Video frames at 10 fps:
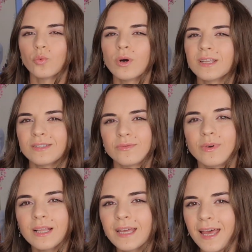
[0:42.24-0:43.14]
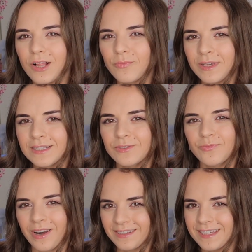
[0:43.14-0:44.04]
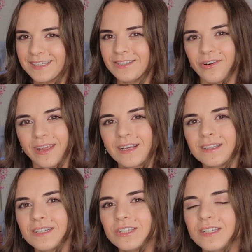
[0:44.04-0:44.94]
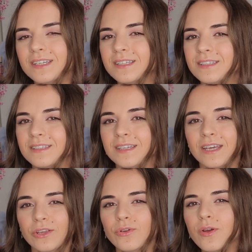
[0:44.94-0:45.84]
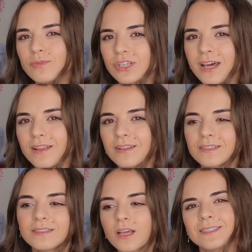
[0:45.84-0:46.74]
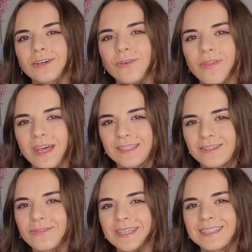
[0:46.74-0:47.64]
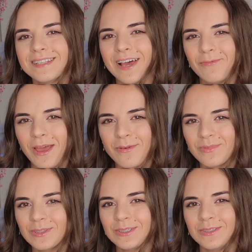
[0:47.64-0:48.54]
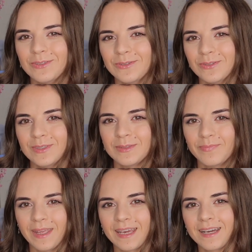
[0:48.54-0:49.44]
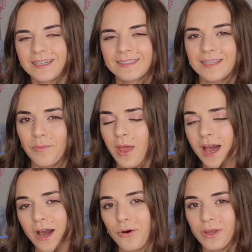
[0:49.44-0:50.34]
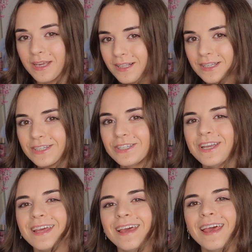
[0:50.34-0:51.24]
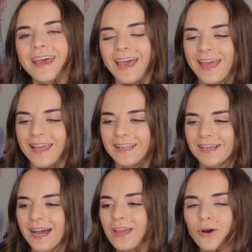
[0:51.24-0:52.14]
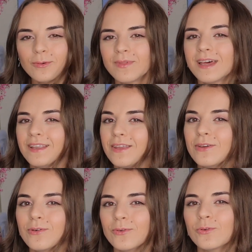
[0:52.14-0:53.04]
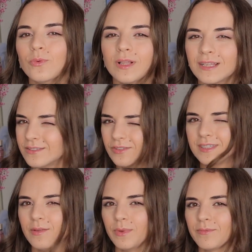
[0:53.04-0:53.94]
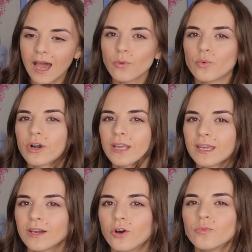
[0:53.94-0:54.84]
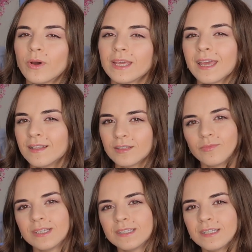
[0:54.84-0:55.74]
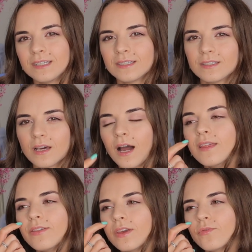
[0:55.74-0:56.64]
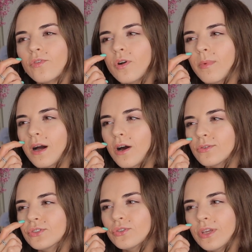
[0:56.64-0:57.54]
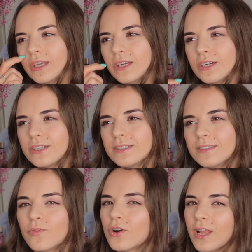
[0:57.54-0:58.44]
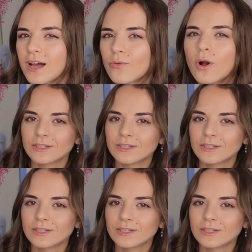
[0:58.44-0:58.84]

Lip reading: What is really helping to practice your English is YouTube channels. So that's the reason I'm able to speak somehow English. And I hope that you will understand me. I'm working on my candle business, I think for about 2 years for now.